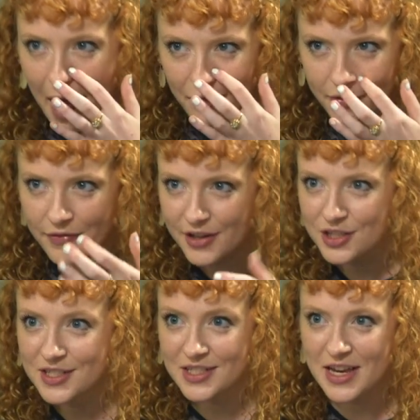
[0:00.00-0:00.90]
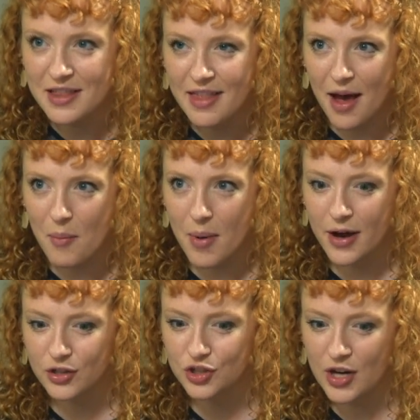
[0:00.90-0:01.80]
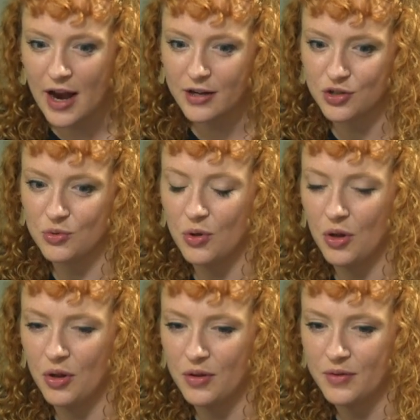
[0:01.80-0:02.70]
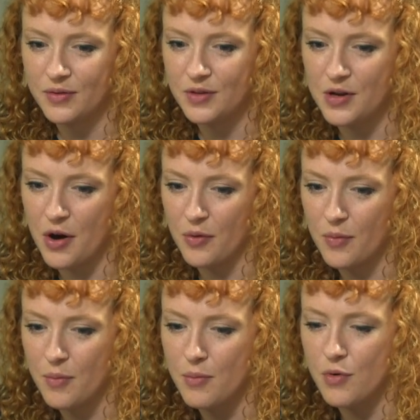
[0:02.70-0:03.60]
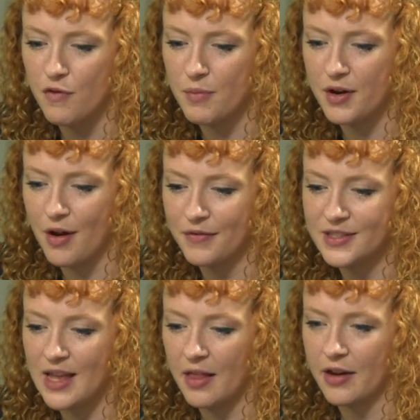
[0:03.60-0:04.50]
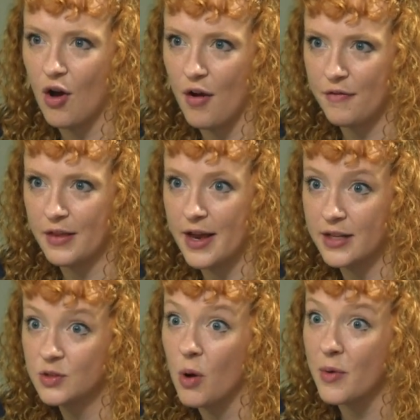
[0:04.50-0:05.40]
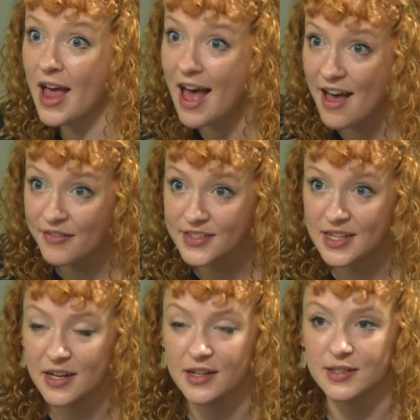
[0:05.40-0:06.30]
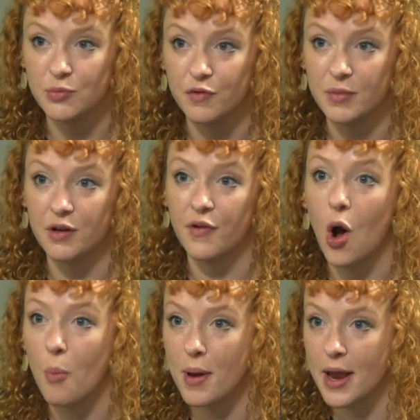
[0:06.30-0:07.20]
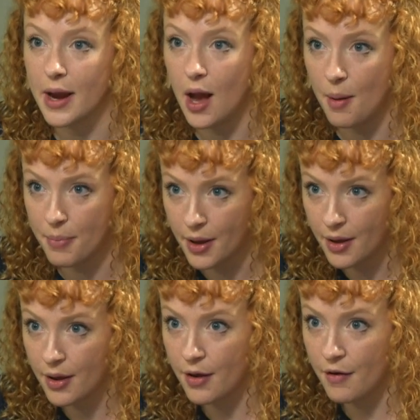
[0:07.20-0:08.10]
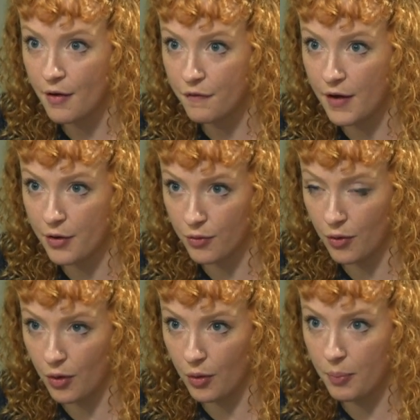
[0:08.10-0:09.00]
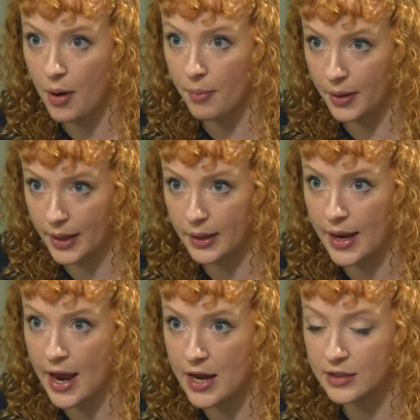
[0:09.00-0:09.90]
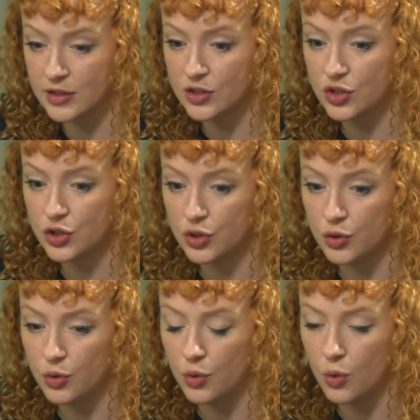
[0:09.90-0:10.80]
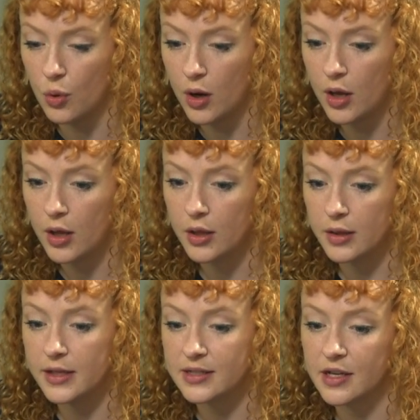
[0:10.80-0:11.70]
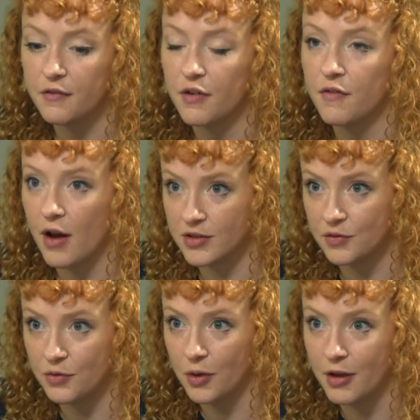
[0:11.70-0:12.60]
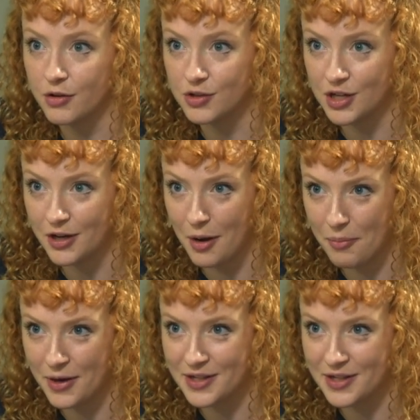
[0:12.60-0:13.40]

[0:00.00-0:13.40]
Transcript: I don't think we've actually seen that much actual, you know, movement of selling off lands. What we have seen is movement of opening up federal public lands to leasing for fossil fuel energy companies.